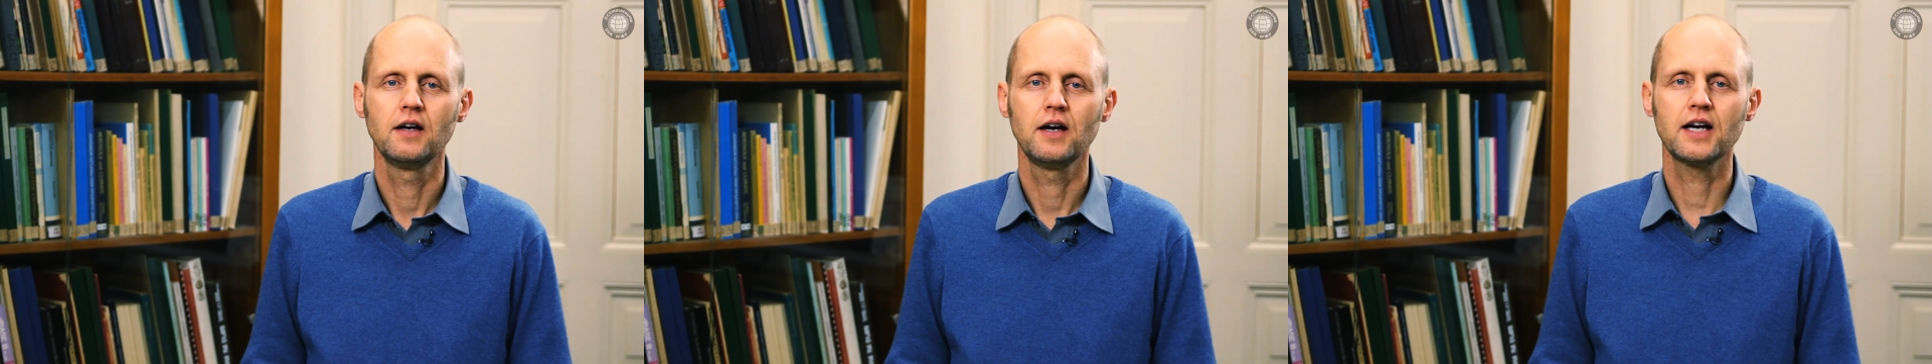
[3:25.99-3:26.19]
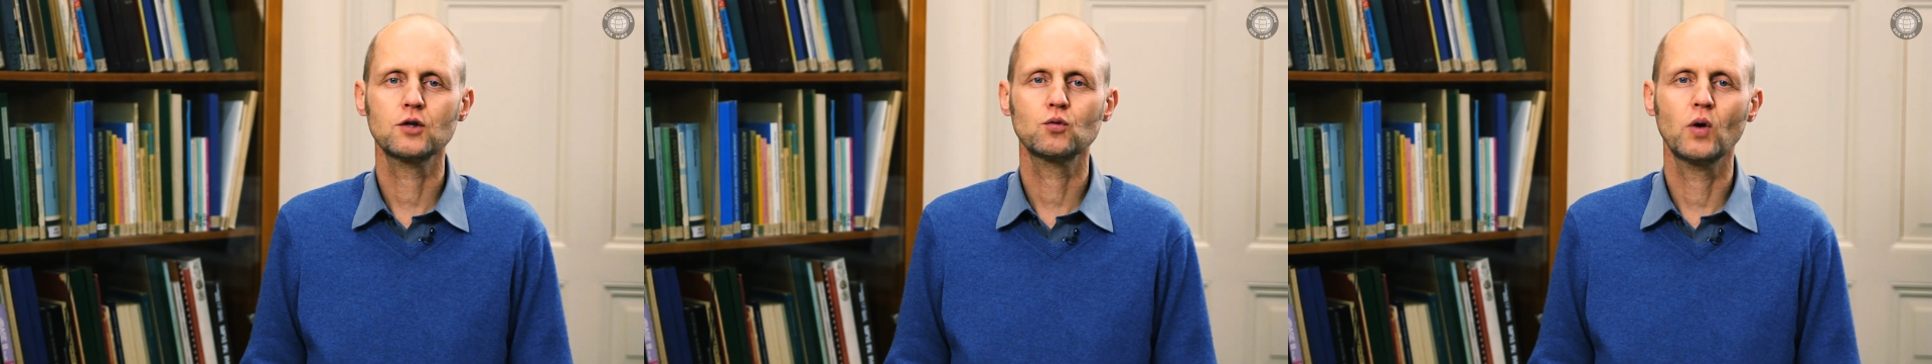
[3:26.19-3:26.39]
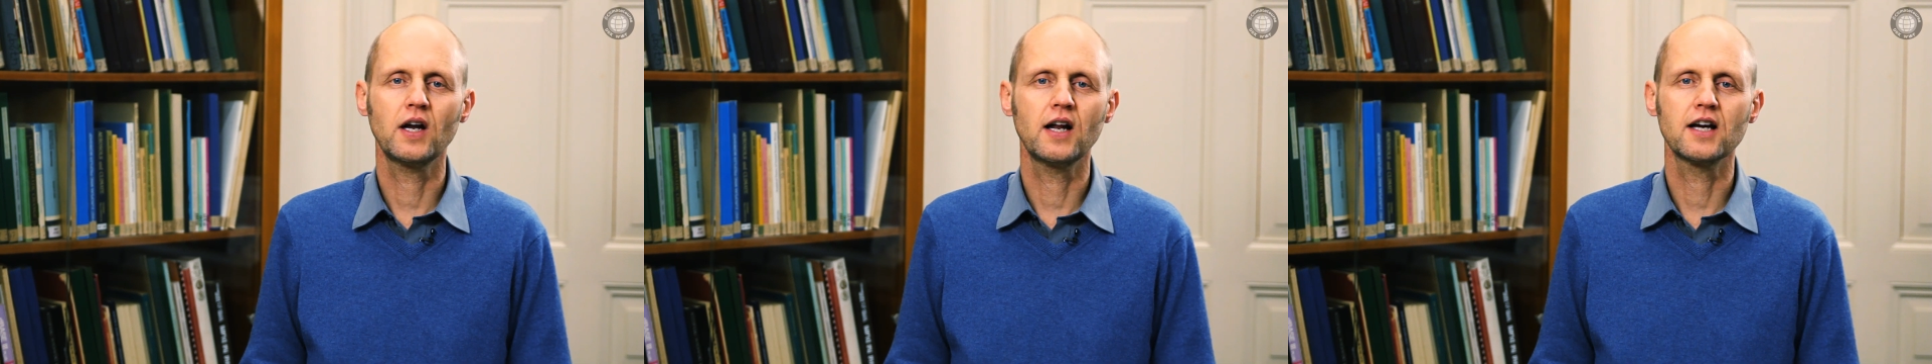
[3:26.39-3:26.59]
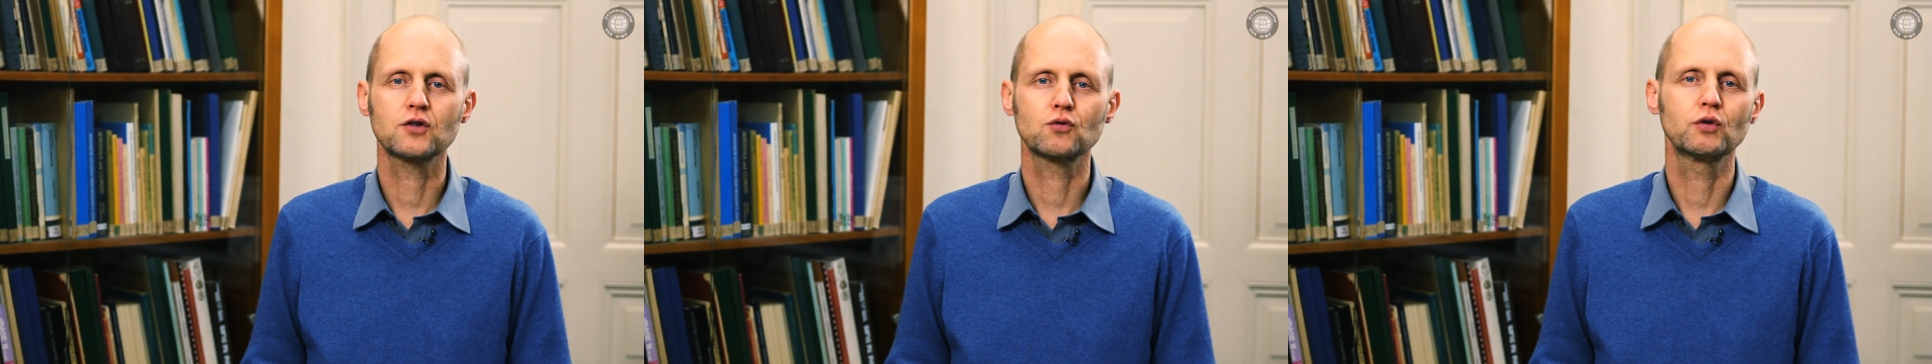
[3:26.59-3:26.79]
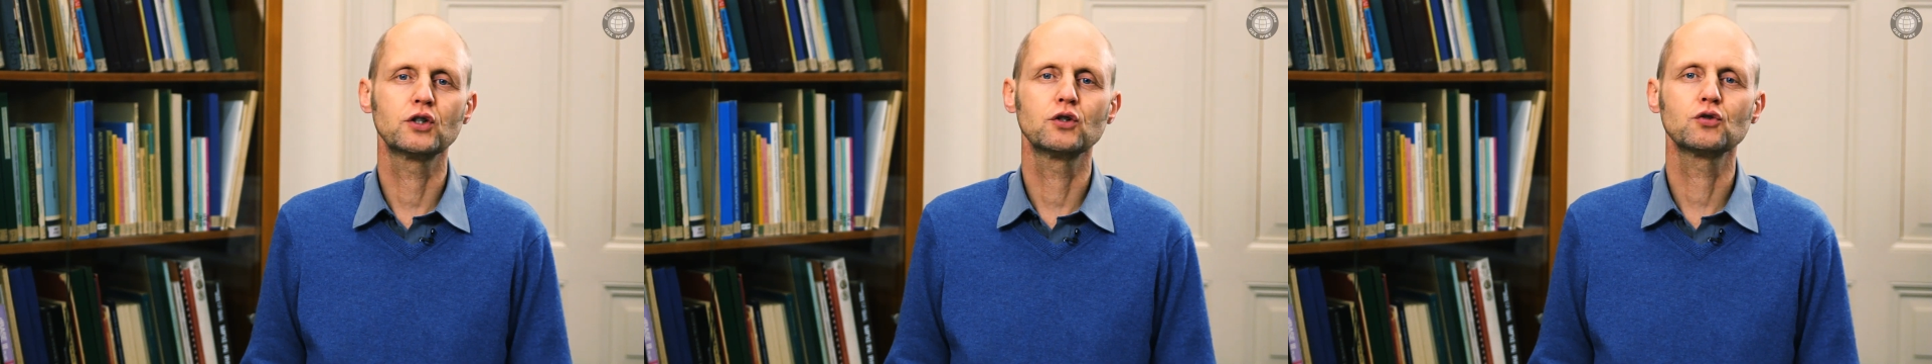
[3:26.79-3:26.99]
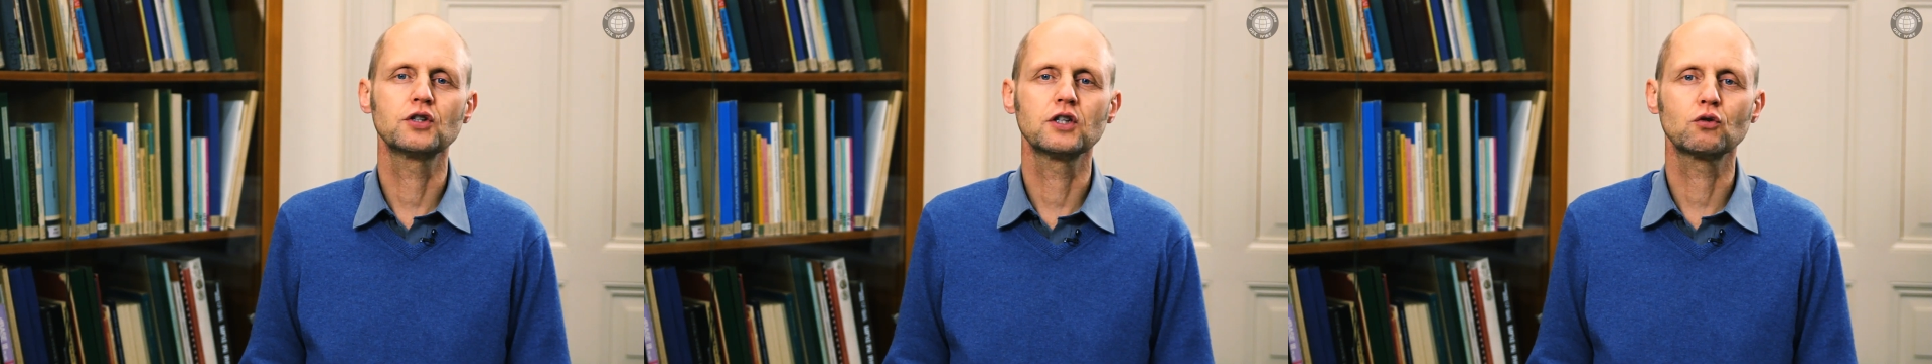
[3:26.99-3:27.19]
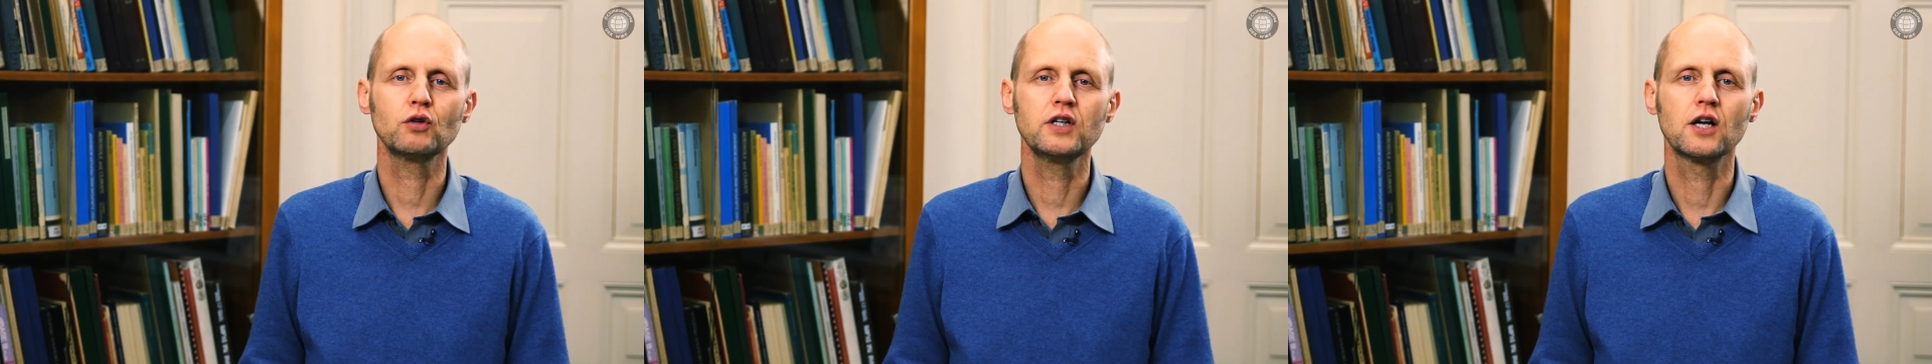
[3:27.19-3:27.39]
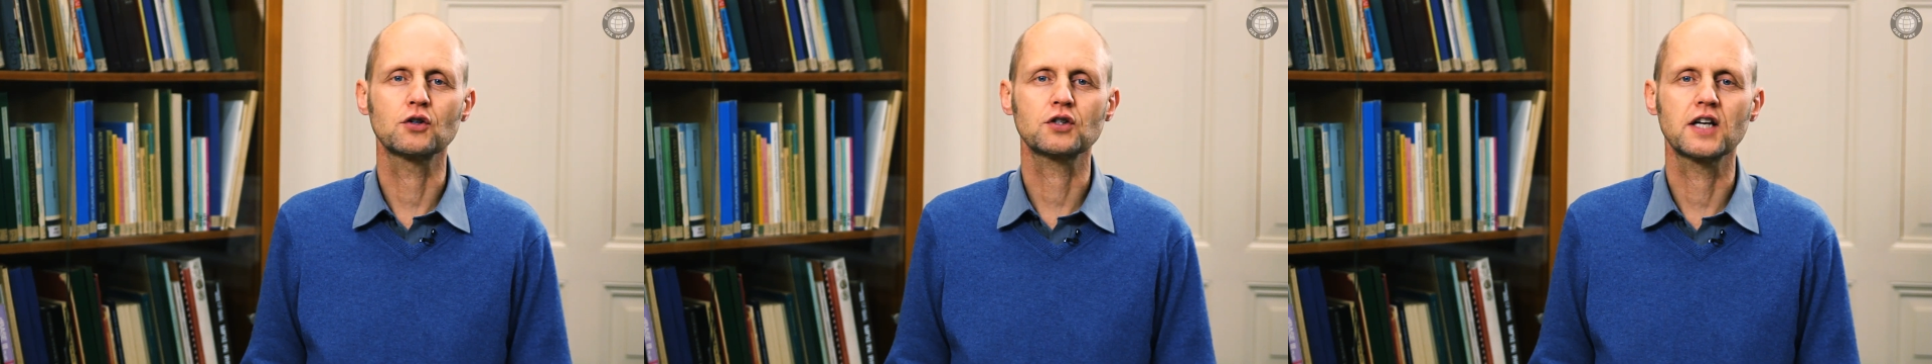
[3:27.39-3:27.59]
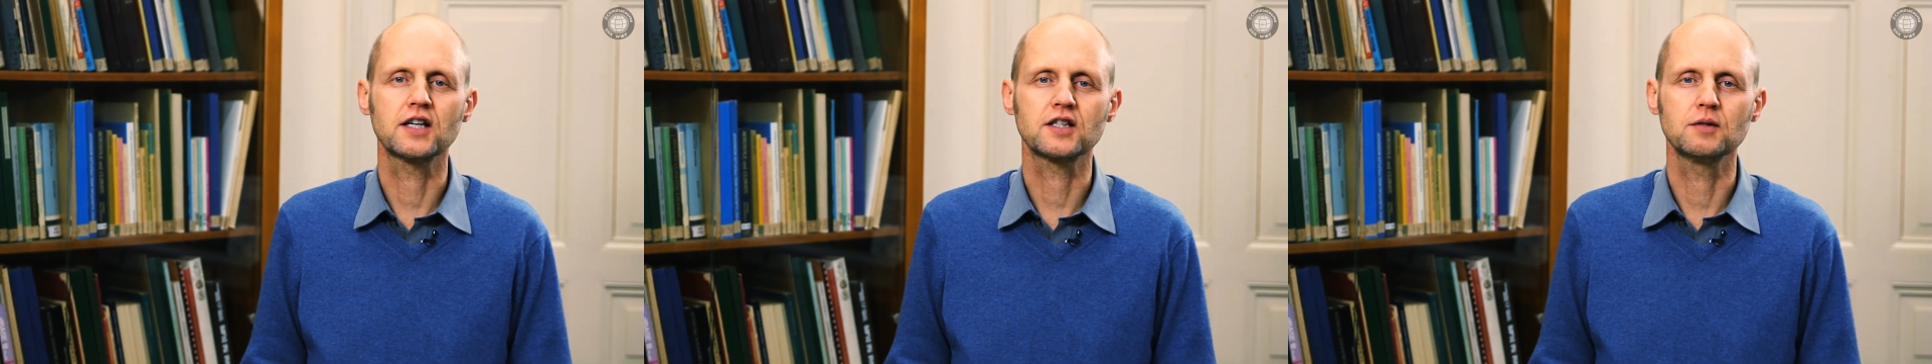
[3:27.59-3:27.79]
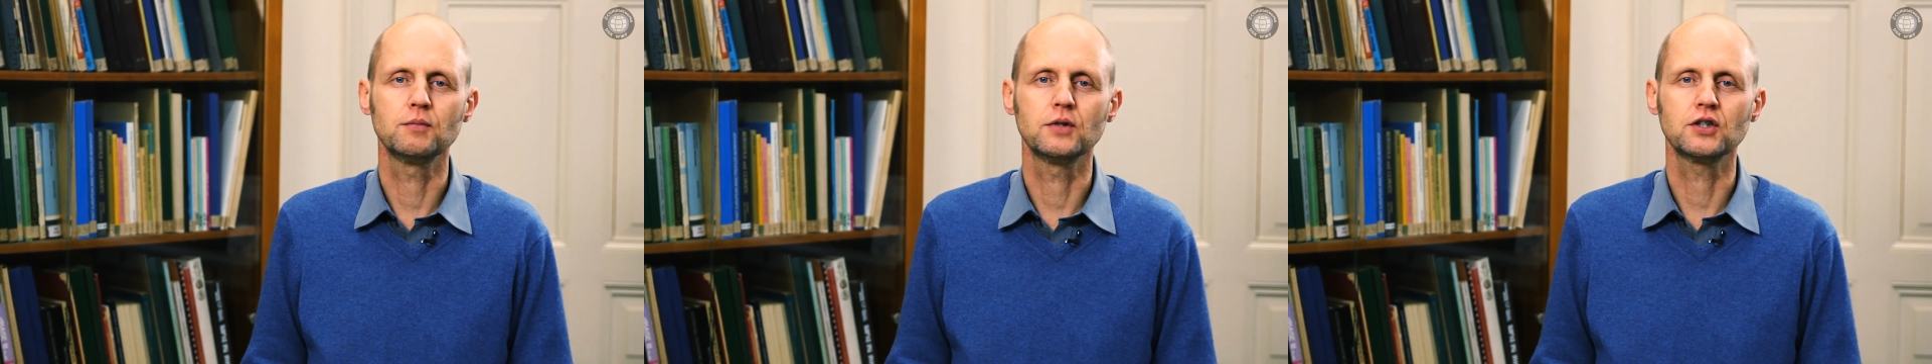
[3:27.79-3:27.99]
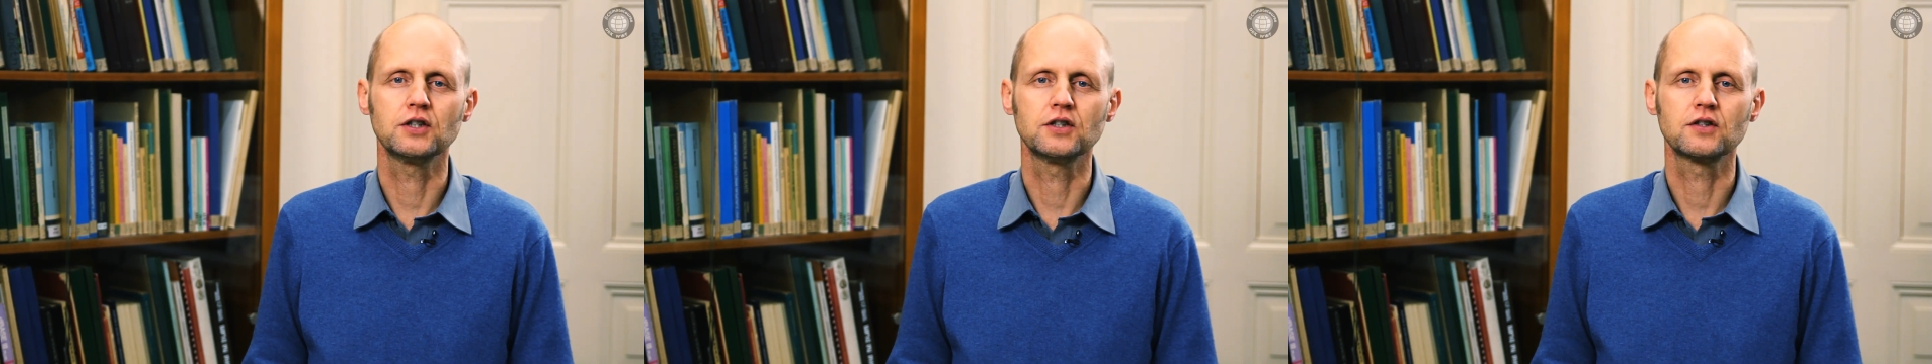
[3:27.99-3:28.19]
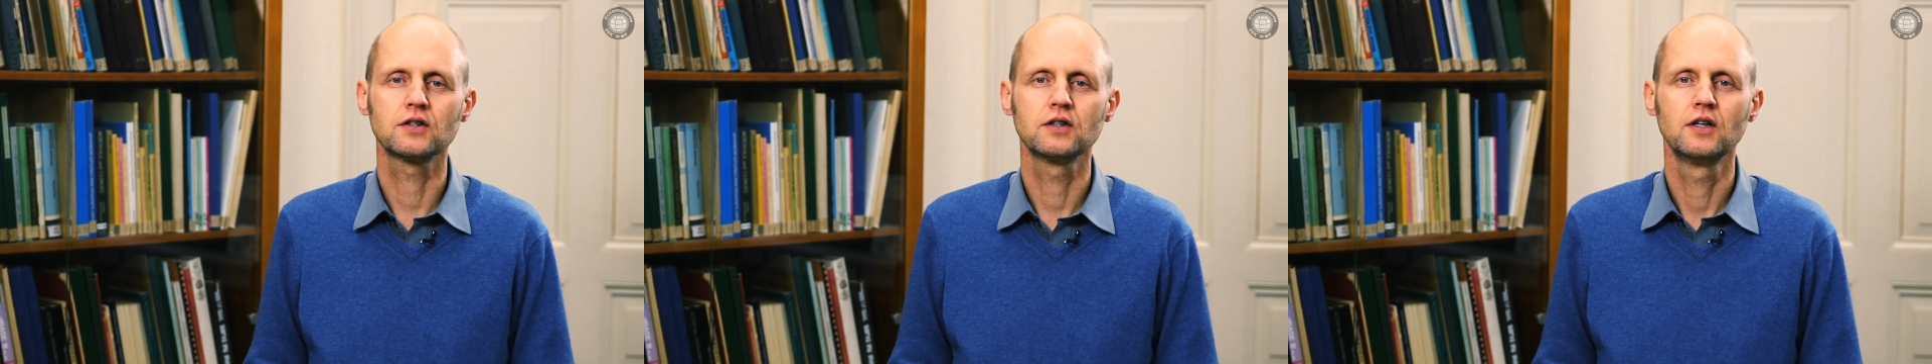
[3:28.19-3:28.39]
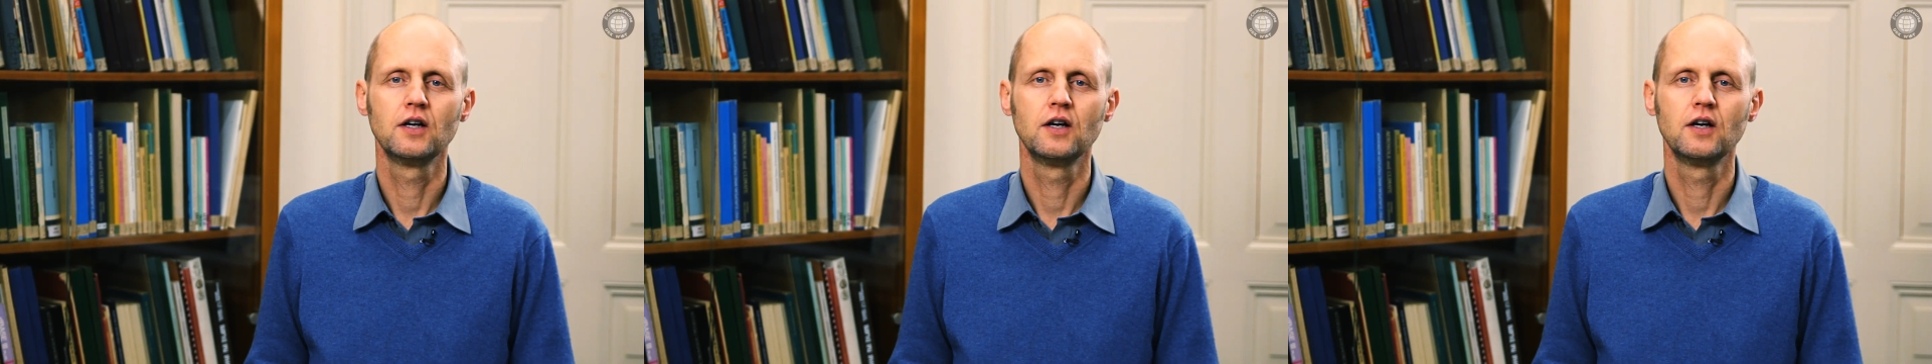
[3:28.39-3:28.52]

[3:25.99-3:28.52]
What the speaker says: as well as reducing greenhouse gas emissions.